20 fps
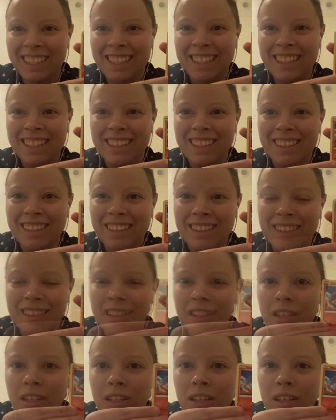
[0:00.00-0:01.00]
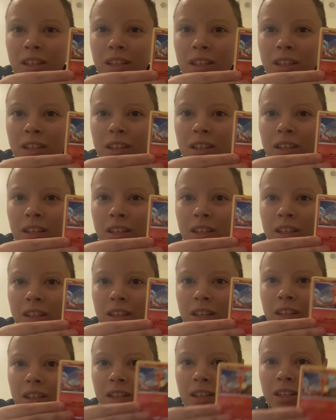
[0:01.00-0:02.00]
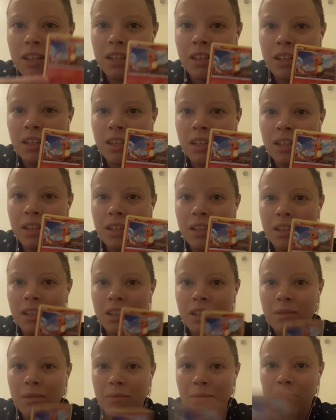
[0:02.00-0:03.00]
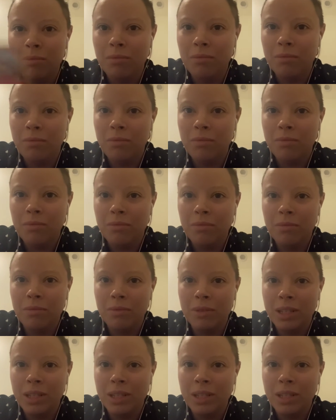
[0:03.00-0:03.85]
No one is speaking in this clip.